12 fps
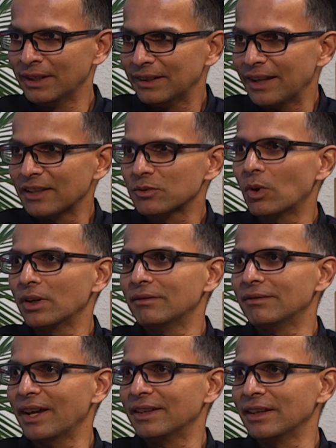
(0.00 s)
That's what
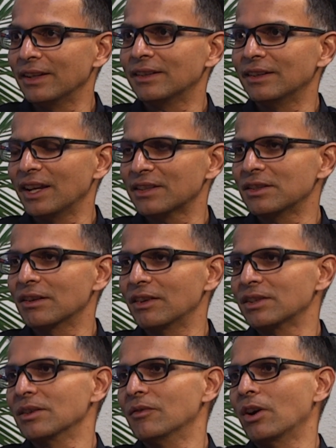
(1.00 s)
I think the next
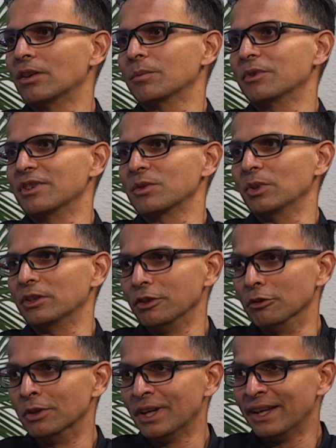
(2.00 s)
generation of entrepreneurs will do.